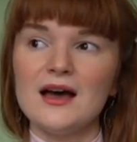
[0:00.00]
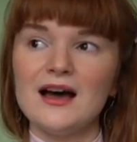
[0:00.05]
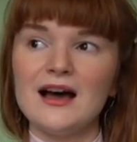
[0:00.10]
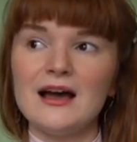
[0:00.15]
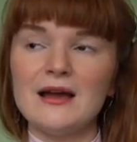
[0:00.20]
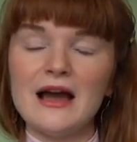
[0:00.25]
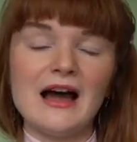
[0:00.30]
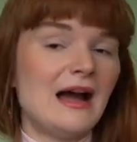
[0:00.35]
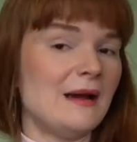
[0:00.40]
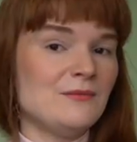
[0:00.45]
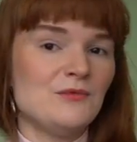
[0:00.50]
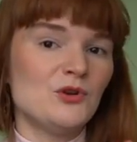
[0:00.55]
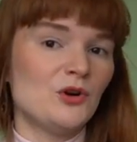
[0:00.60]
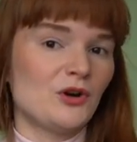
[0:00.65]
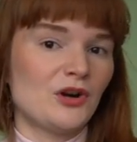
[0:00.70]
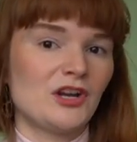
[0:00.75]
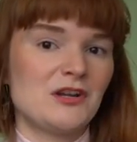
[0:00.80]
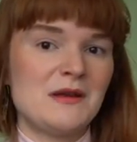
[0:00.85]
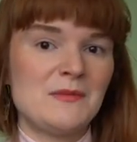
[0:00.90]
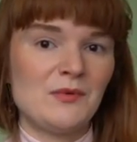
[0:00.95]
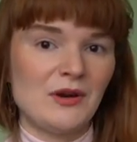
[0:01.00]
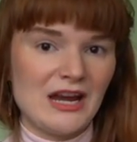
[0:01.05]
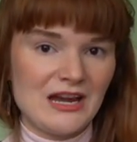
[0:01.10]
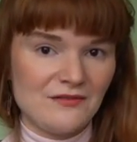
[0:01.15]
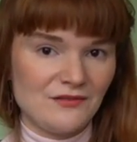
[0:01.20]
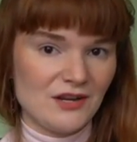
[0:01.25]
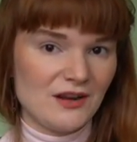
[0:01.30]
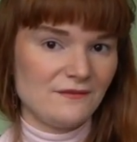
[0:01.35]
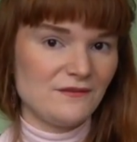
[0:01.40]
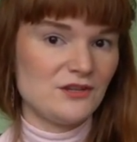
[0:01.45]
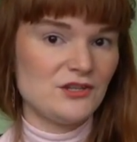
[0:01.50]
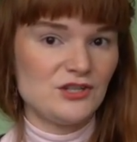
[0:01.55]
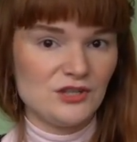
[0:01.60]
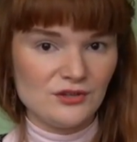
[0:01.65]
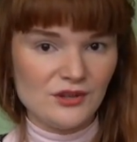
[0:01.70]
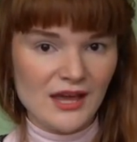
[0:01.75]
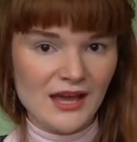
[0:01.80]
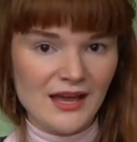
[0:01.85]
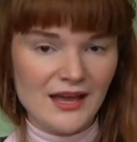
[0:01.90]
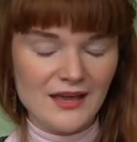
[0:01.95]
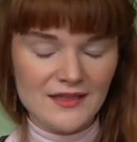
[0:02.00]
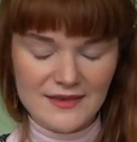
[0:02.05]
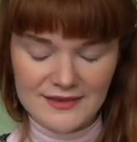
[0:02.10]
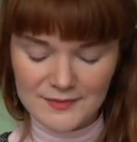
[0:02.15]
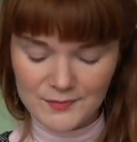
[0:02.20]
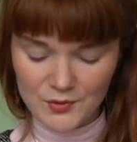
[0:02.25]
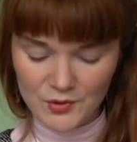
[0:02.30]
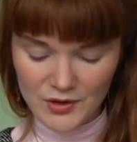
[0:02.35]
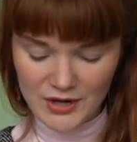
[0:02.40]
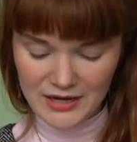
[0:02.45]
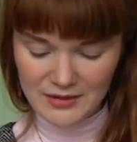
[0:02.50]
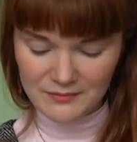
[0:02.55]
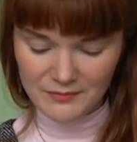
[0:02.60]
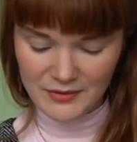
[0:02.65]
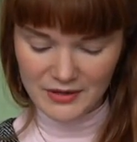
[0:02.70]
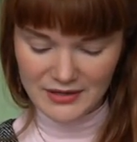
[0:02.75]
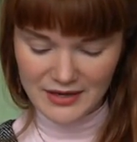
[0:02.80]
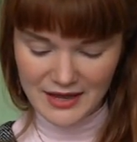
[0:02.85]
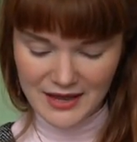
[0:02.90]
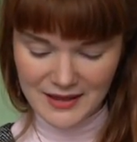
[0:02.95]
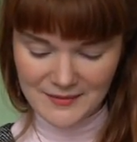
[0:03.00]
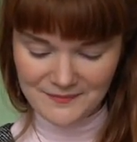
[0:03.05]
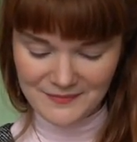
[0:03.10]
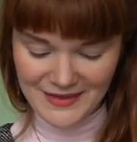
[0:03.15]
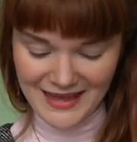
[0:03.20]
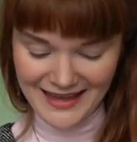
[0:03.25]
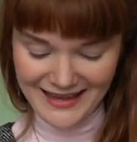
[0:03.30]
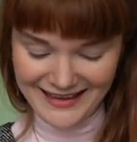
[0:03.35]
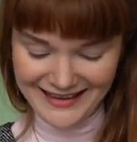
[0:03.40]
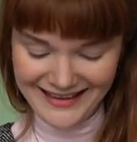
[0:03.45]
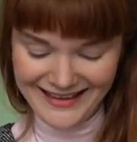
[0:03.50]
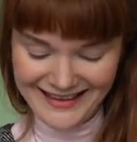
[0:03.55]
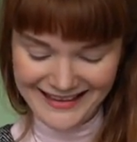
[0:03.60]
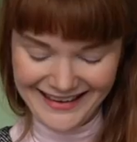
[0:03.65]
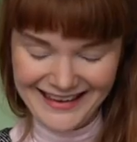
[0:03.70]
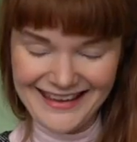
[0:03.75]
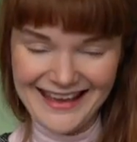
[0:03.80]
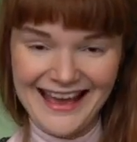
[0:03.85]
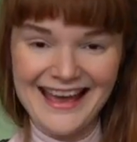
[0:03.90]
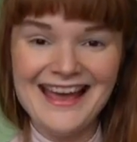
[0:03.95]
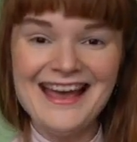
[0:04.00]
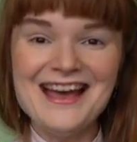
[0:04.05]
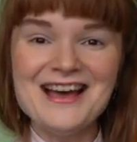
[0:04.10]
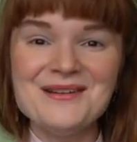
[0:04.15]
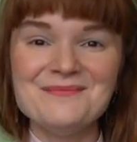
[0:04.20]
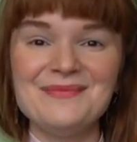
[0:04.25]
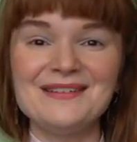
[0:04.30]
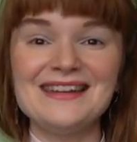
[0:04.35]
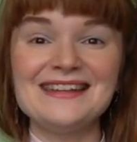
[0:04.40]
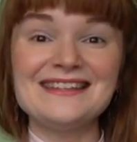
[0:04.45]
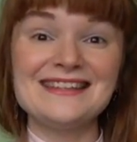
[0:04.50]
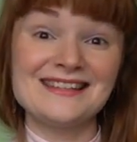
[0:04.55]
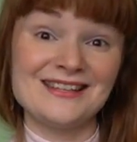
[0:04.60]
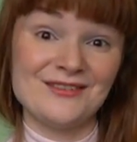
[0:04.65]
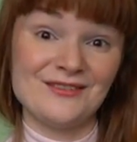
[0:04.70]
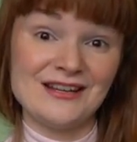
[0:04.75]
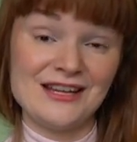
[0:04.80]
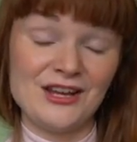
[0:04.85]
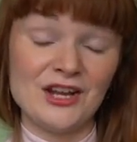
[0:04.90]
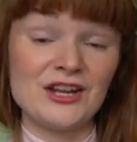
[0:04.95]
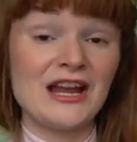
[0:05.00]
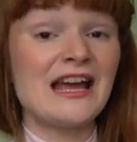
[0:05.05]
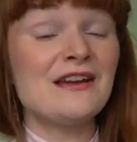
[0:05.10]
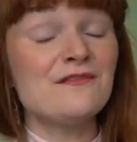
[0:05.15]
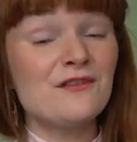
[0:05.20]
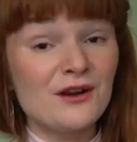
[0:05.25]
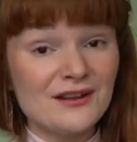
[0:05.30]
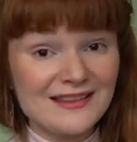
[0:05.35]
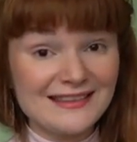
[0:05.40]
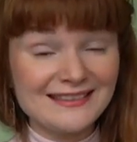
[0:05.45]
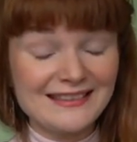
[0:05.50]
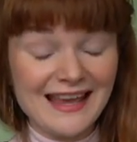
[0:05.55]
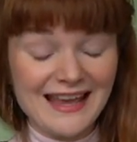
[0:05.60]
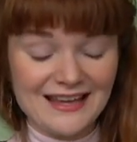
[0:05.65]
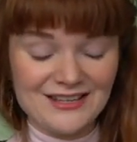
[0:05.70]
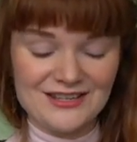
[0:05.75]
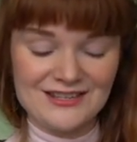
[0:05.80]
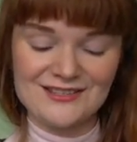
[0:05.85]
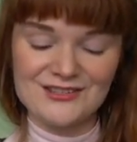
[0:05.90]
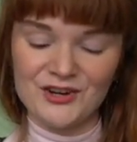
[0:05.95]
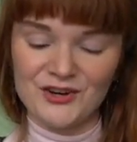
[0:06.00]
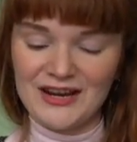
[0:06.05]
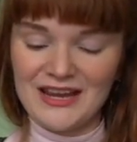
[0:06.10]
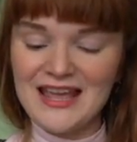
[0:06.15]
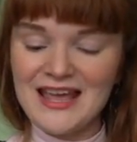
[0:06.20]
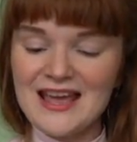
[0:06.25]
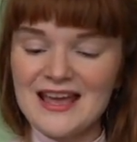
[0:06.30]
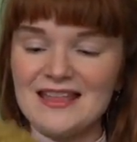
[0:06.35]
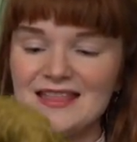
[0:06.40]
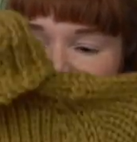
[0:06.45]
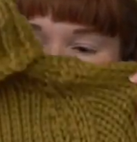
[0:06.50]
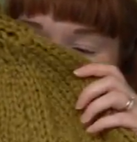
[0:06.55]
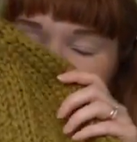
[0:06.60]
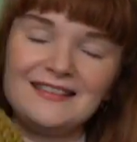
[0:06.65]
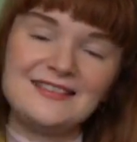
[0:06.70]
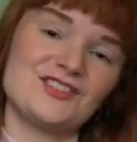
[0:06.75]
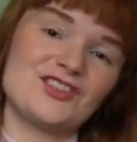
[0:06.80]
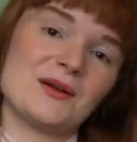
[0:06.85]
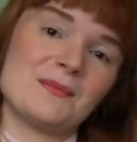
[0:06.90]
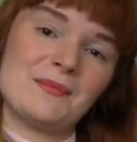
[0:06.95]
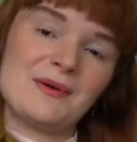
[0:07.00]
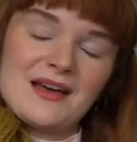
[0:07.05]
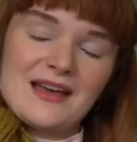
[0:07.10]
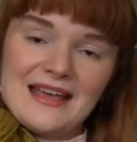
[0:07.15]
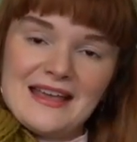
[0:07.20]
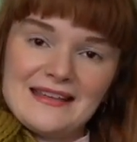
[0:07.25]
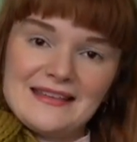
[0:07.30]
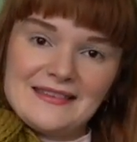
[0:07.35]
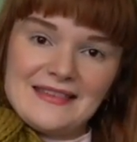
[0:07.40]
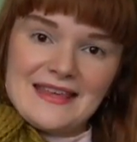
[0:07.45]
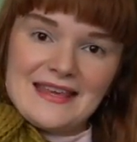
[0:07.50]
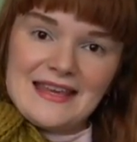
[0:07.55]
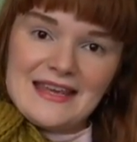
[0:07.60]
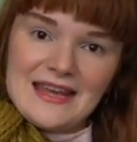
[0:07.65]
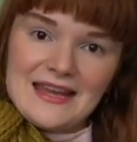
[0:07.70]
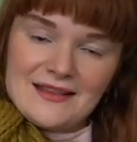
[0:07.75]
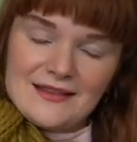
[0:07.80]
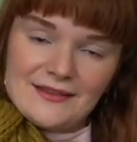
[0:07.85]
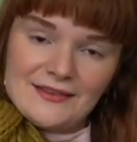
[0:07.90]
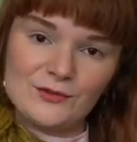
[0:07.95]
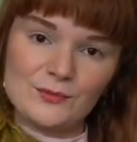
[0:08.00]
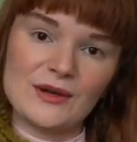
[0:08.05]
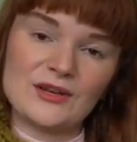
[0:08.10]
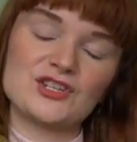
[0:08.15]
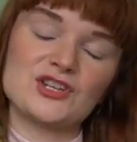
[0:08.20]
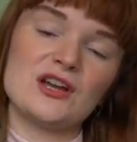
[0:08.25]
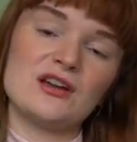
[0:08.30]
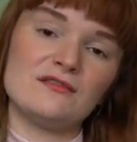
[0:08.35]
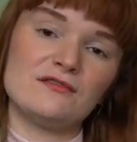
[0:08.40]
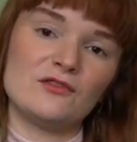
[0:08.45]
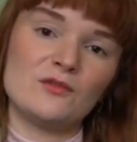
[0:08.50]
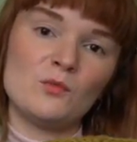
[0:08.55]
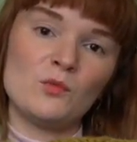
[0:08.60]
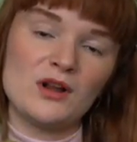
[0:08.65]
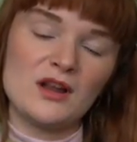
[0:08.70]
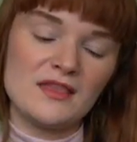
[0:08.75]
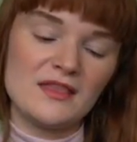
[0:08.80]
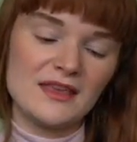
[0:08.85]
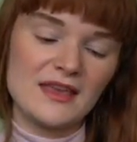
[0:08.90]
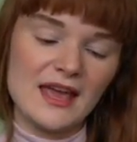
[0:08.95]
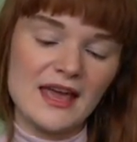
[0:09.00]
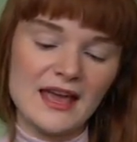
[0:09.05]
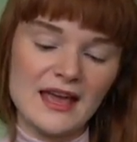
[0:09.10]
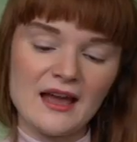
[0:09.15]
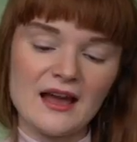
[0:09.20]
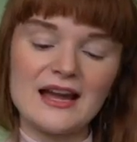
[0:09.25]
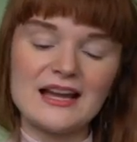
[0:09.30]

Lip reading: I'm not going to be brave enough to do that at this point, but yeah, but it did look really good. I forgot to say, actually, sorry, this jumper is the Eden sweatshirt from Wool and the Gang.